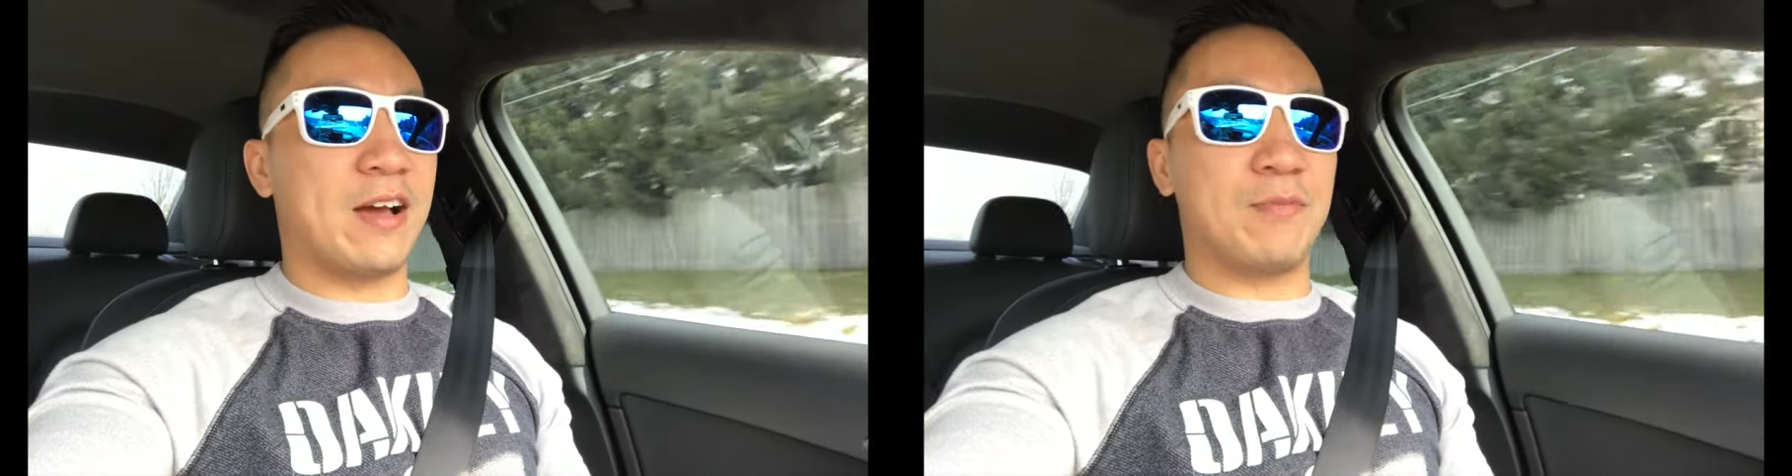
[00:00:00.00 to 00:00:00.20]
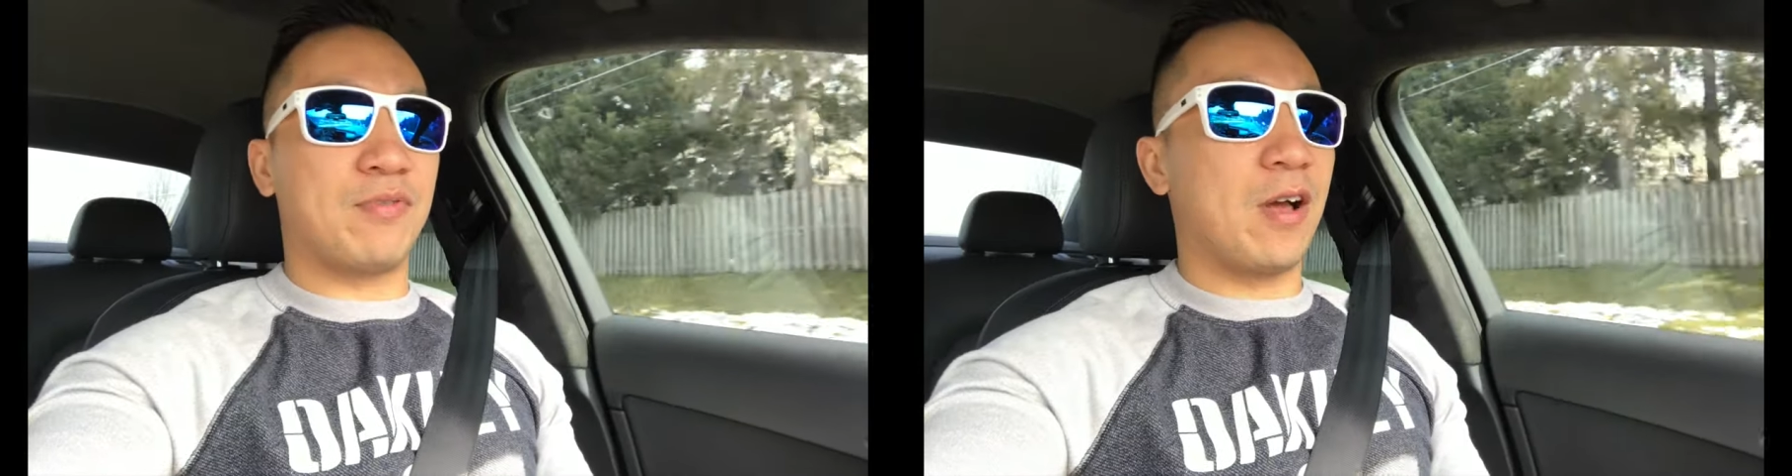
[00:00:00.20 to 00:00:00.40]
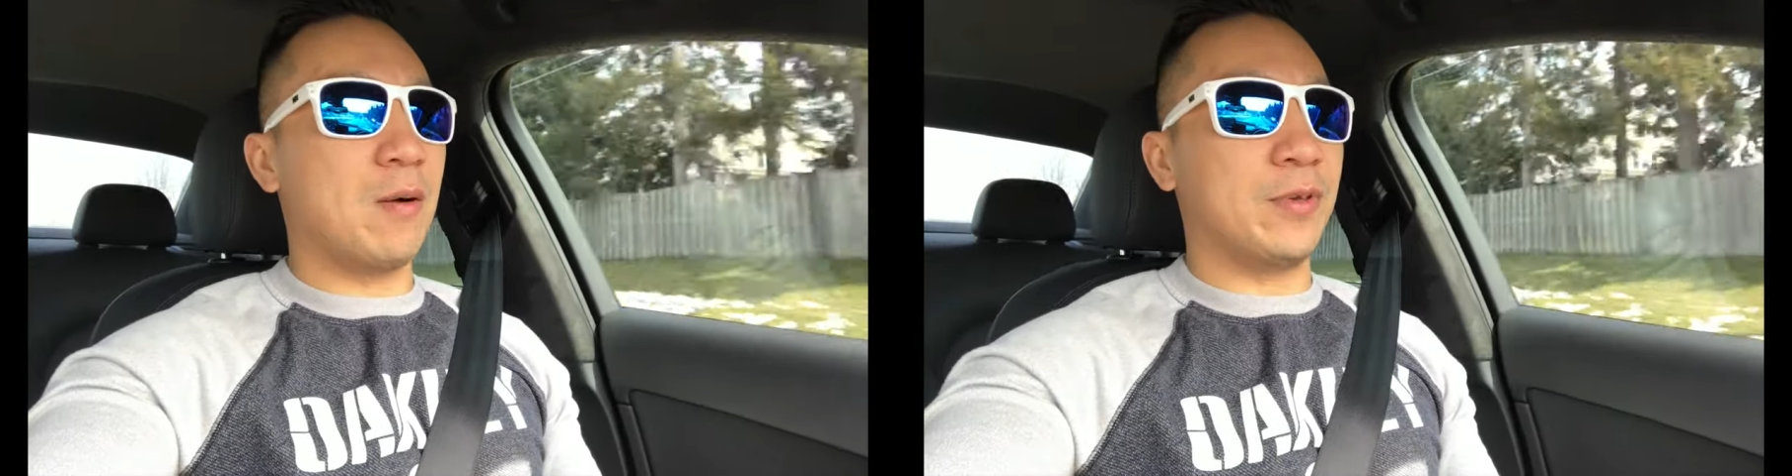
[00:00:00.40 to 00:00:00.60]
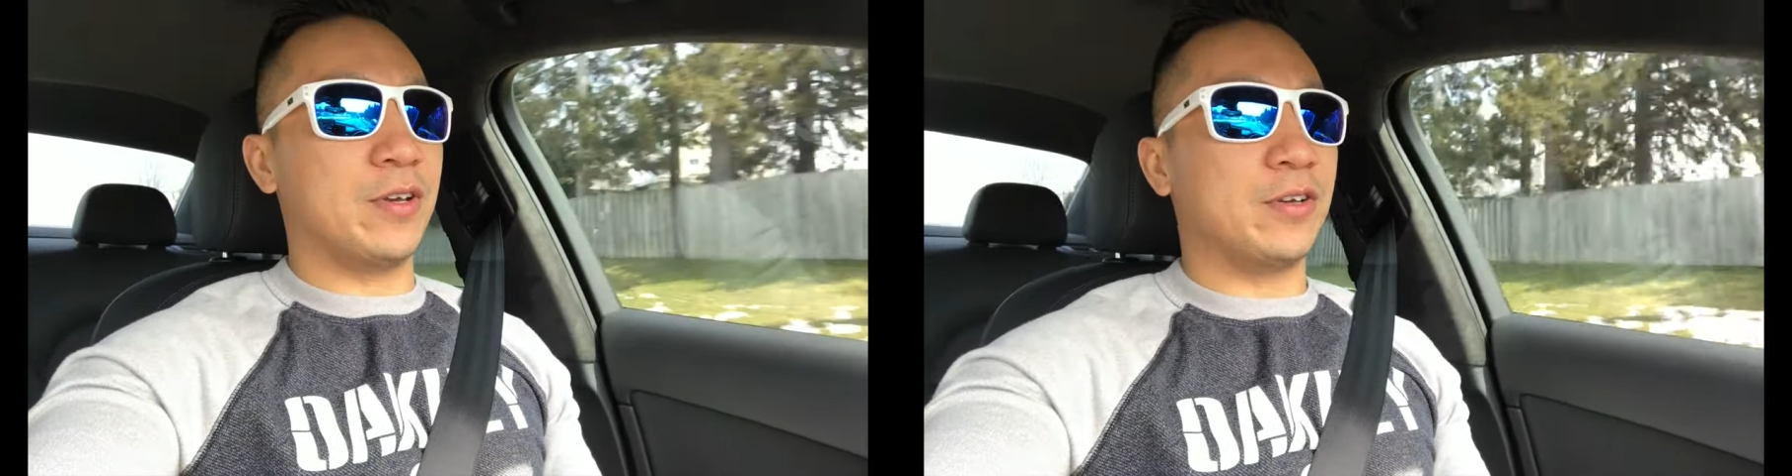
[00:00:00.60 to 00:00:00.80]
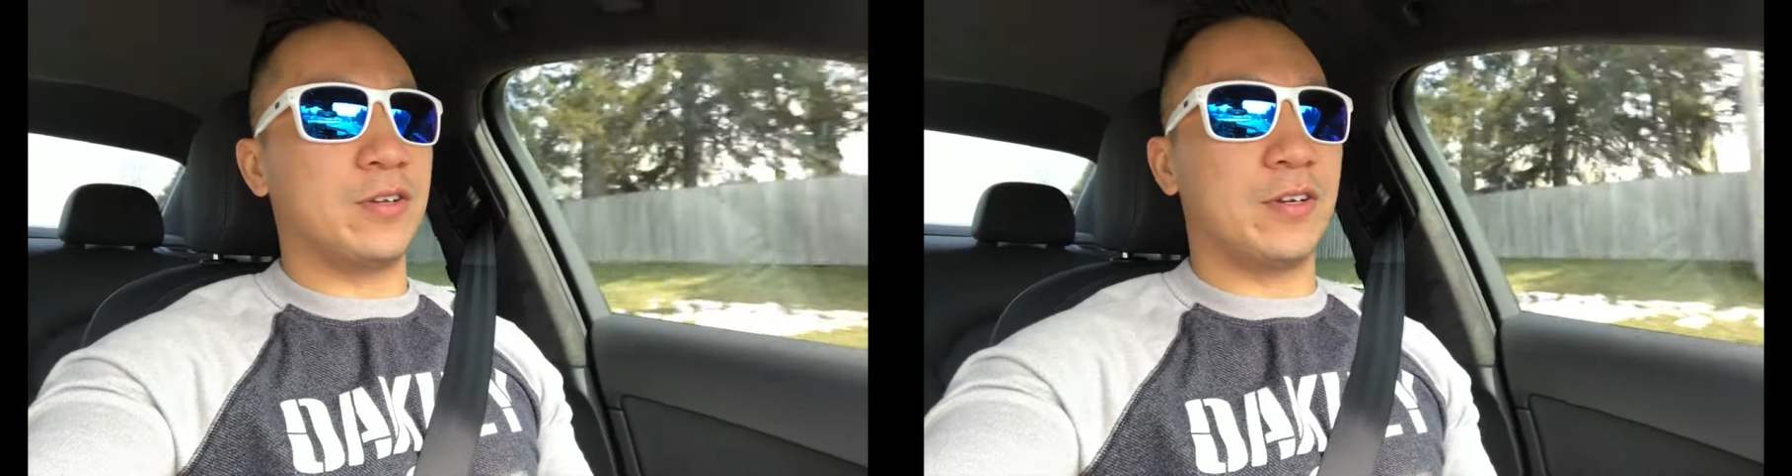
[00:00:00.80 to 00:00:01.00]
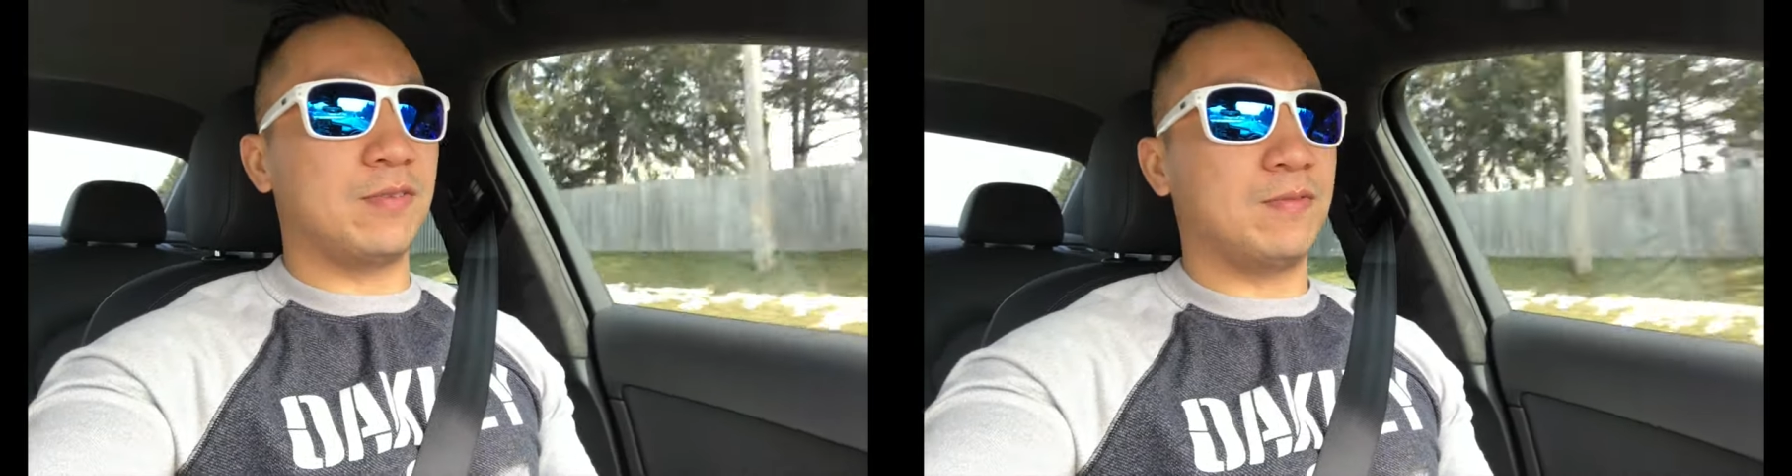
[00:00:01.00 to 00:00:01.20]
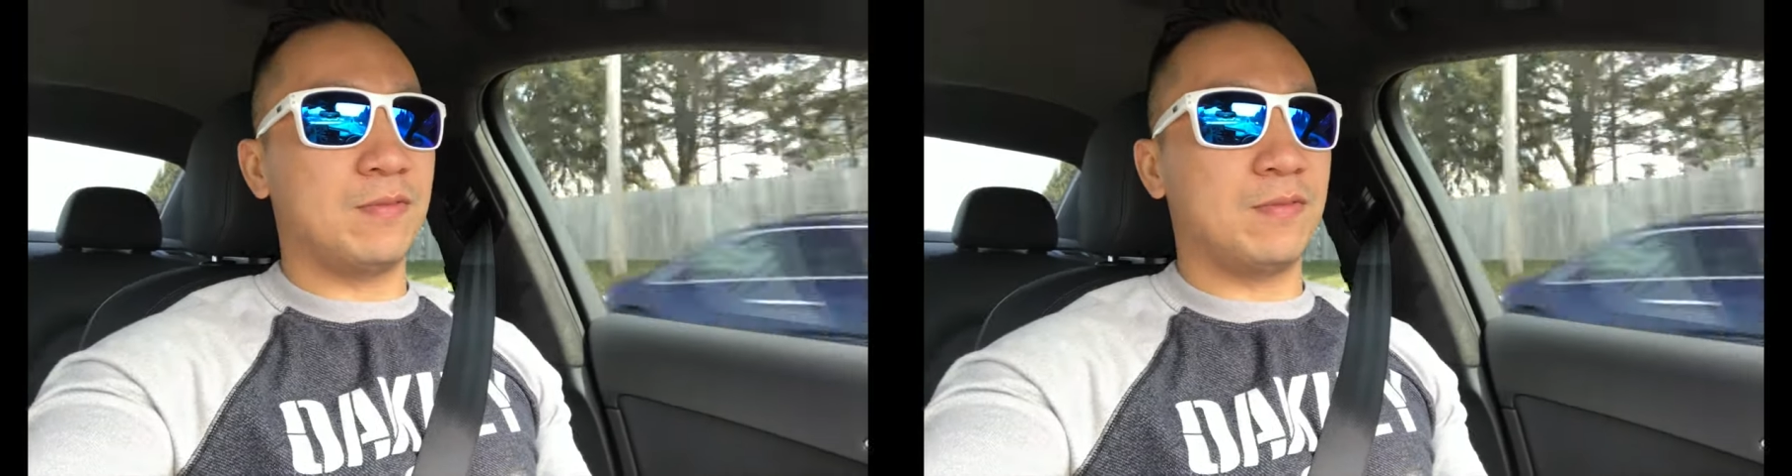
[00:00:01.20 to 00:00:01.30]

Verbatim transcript: out in probably a good